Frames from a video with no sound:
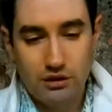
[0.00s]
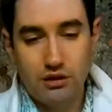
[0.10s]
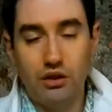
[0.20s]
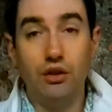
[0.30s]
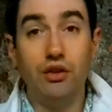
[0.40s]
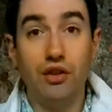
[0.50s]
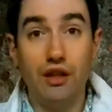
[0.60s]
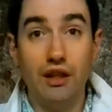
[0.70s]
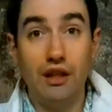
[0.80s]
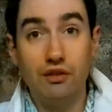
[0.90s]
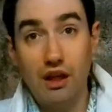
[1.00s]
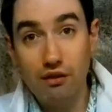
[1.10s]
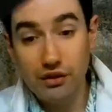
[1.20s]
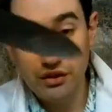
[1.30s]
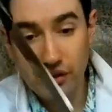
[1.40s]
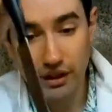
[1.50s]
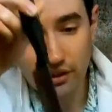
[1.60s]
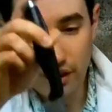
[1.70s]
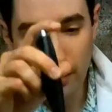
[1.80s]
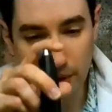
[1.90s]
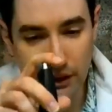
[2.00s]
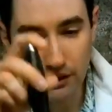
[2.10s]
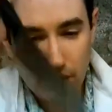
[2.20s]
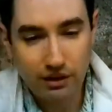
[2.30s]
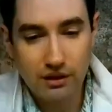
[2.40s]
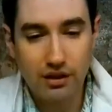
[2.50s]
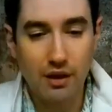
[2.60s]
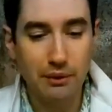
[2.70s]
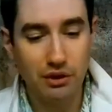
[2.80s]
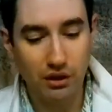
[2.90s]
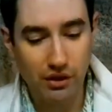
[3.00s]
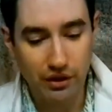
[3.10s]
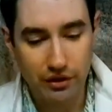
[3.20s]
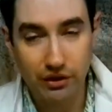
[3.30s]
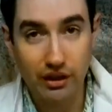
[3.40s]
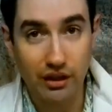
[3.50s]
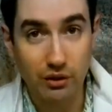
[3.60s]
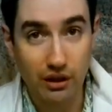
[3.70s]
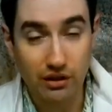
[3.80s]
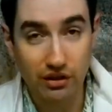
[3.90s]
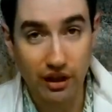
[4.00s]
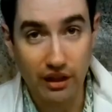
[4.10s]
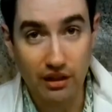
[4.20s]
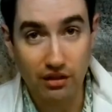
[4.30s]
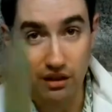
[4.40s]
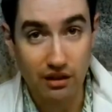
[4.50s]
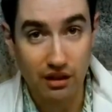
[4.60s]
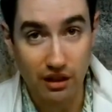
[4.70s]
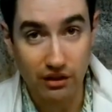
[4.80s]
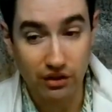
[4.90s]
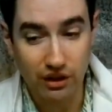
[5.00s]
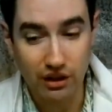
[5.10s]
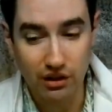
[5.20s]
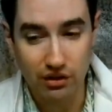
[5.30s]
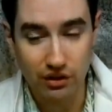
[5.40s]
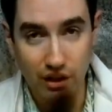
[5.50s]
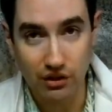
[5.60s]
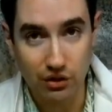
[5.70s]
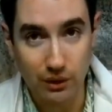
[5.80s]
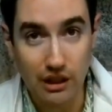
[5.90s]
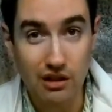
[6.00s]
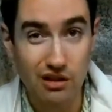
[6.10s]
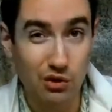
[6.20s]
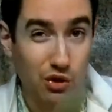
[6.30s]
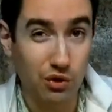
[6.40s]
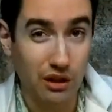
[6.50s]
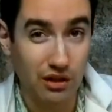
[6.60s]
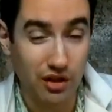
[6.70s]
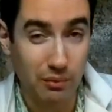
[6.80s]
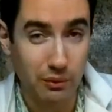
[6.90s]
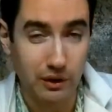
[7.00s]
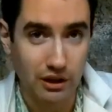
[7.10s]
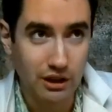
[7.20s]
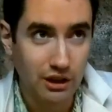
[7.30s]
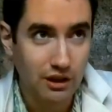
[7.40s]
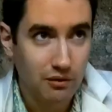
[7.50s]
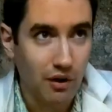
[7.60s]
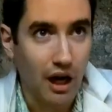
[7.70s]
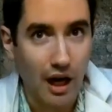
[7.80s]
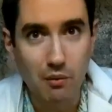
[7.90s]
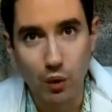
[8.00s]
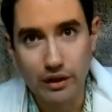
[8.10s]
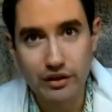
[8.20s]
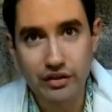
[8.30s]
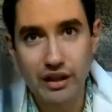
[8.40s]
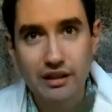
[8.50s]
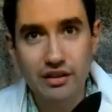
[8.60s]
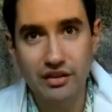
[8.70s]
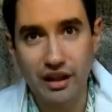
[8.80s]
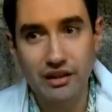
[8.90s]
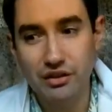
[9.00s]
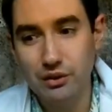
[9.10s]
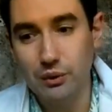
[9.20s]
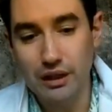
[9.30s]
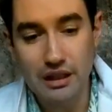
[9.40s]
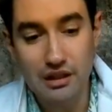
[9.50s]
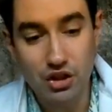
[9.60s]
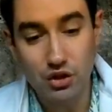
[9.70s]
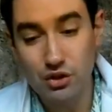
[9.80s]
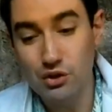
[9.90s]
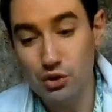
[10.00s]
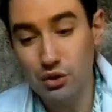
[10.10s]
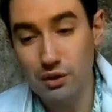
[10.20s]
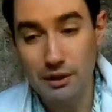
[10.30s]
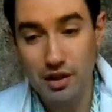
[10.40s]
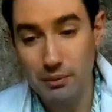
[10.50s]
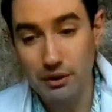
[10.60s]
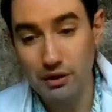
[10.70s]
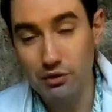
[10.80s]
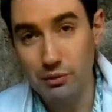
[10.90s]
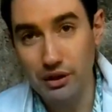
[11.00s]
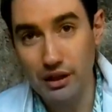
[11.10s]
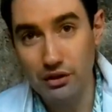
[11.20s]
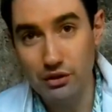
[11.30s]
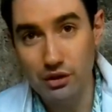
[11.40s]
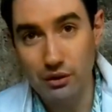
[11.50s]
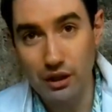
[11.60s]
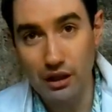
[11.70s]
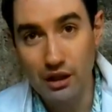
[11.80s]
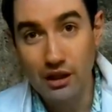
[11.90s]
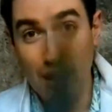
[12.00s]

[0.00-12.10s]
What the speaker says: You'll notice that I have covered the science table in this nice tablecloth so that I don't get the science into the other science. Science you eat usually is separate. Well, I'm one to say this. Science you eat should usually be separated from science you don't eat.